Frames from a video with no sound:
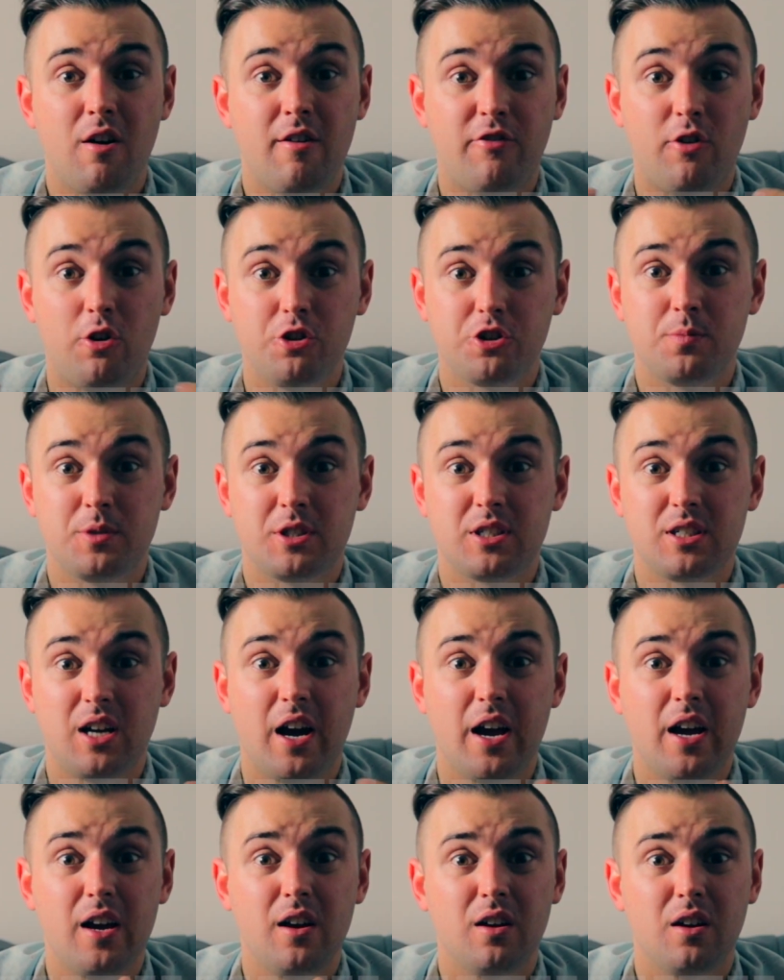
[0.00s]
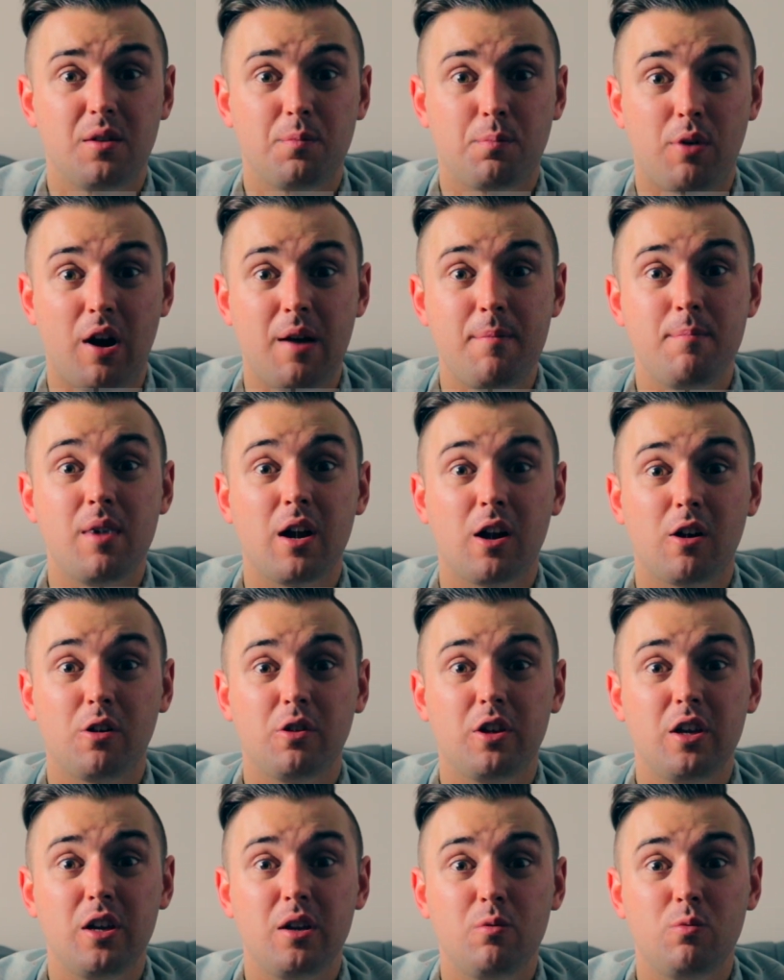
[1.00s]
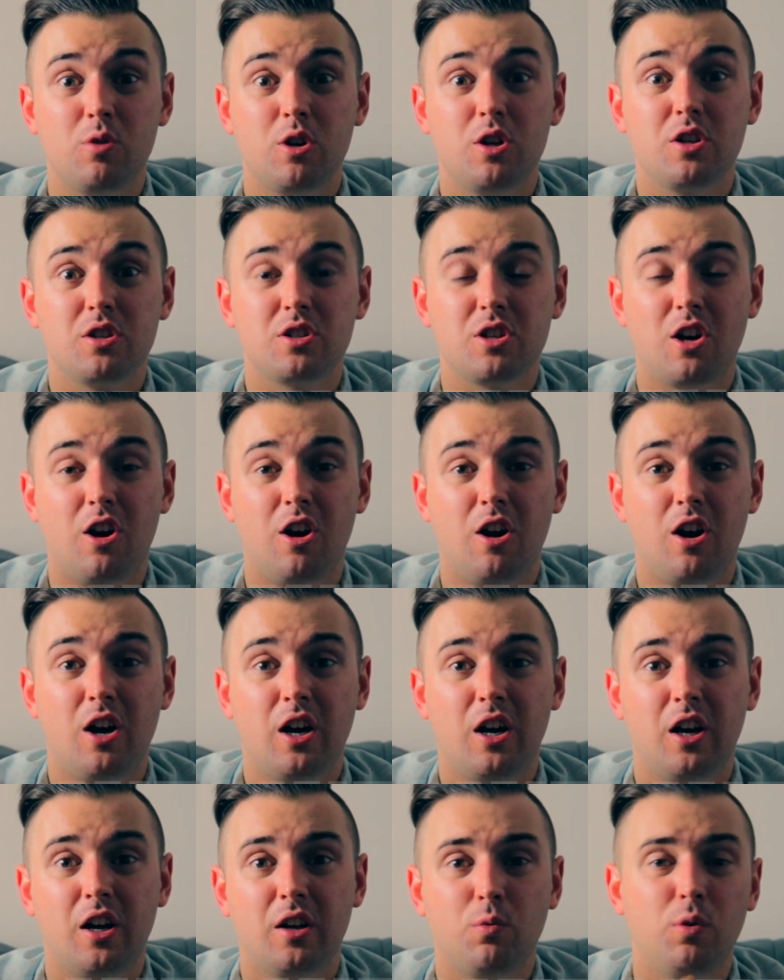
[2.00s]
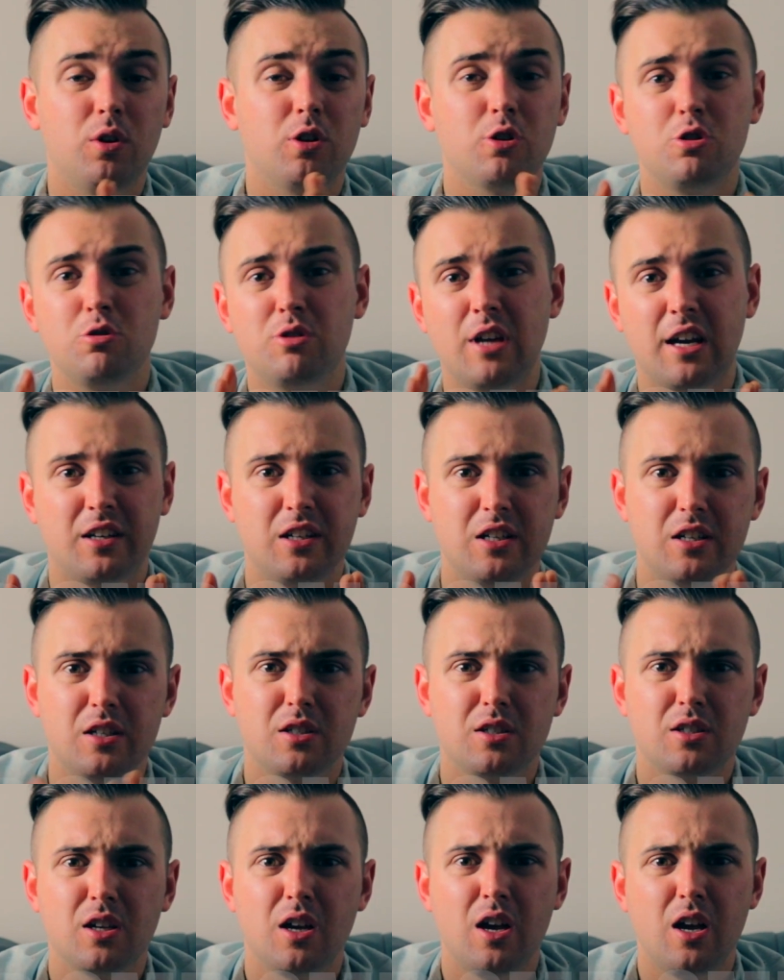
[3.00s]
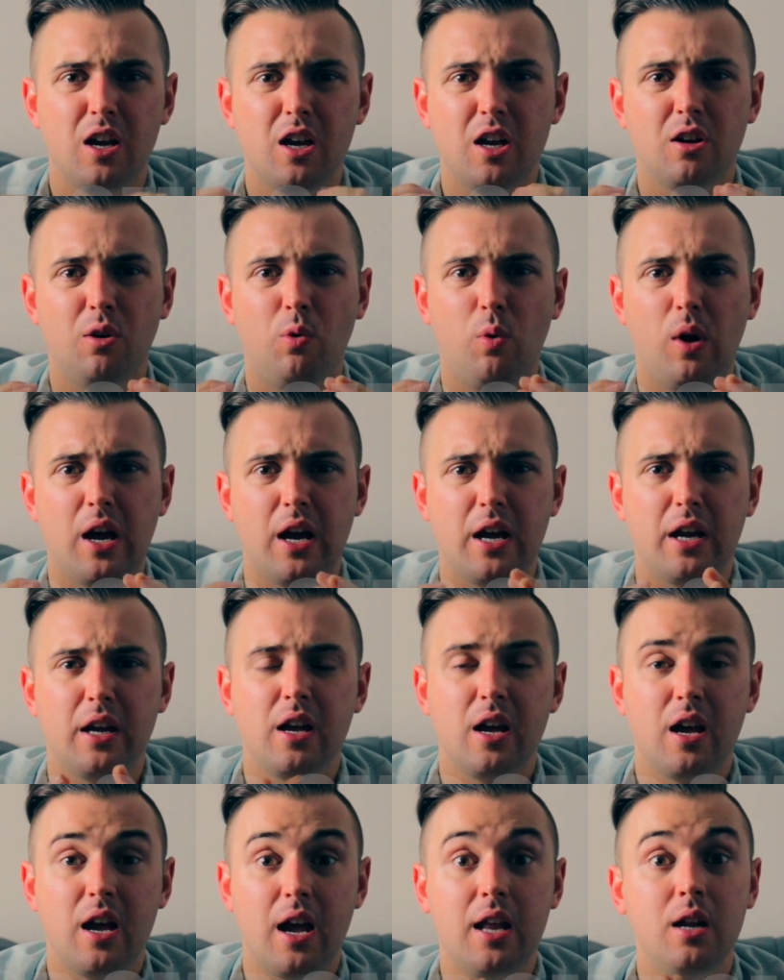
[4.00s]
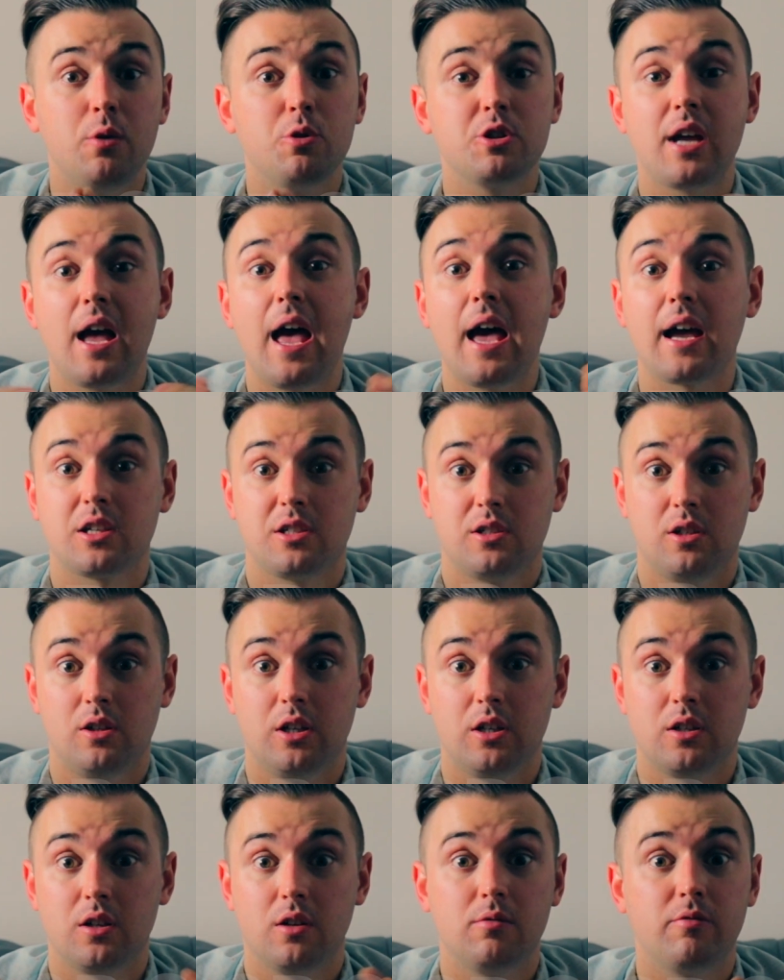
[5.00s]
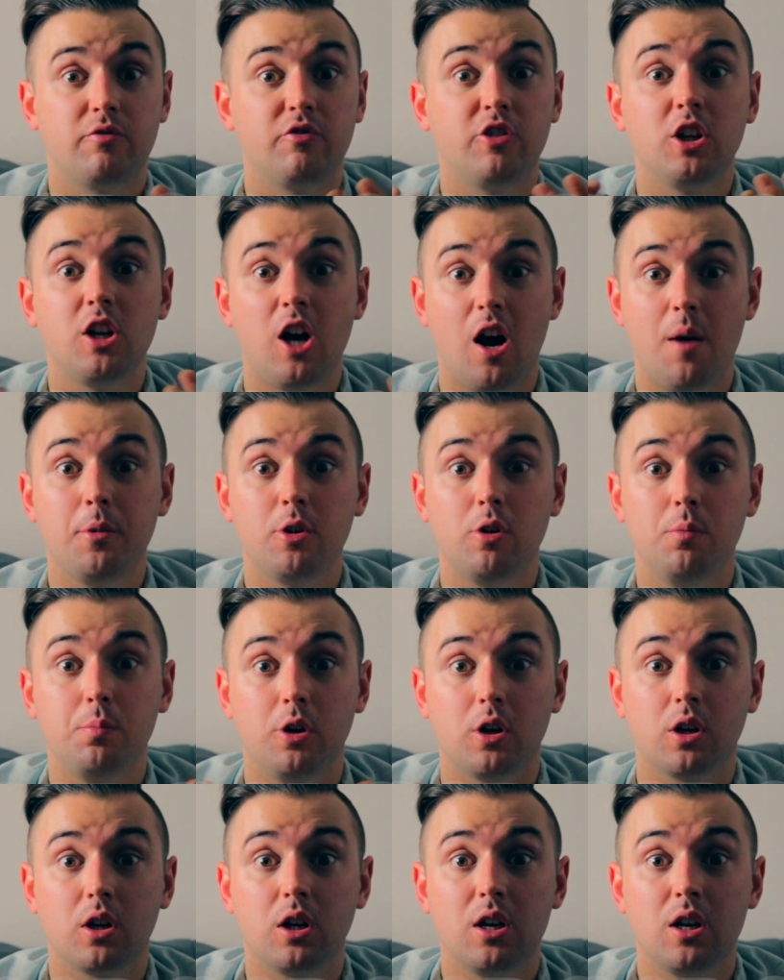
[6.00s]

False Messiah primarily was on one or two techniques, in a way, and it was excellent. Phenomenal book.